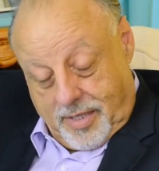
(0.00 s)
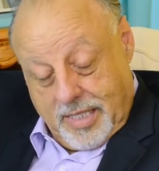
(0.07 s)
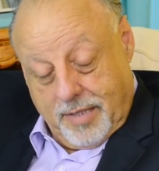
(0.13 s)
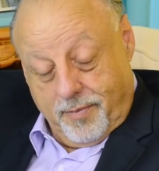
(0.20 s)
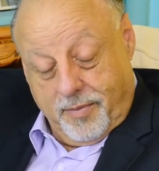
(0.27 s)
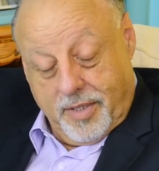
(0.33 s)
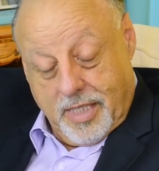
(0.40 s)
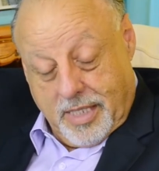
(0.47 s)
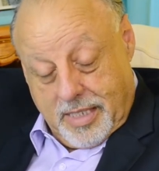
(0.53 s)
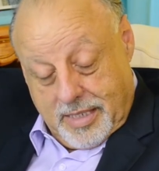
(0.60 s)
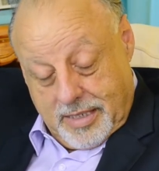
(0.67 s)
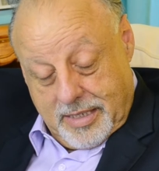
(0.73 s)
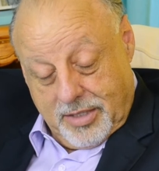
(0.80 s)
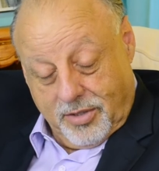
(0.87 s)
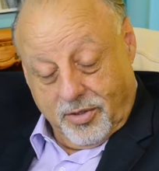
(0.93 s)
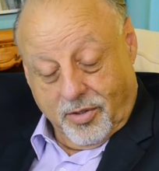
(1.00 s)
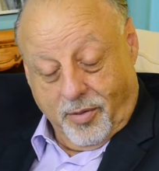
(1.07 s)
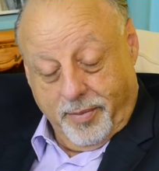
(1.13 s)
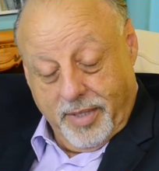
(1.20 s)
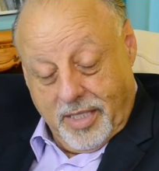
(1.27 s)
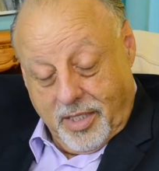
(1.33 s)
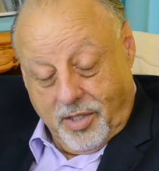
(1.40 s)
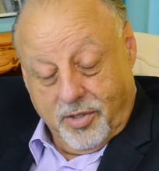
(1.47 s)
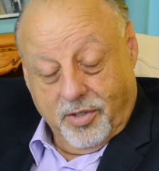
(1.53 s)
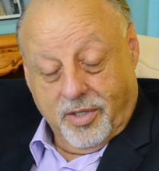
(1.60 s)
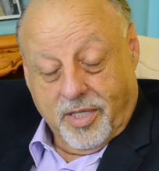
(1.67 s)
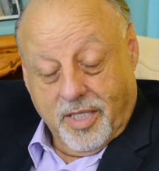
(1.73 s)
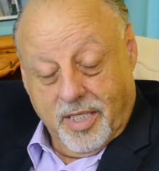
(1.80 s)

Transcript: They've done so mm. many good mm.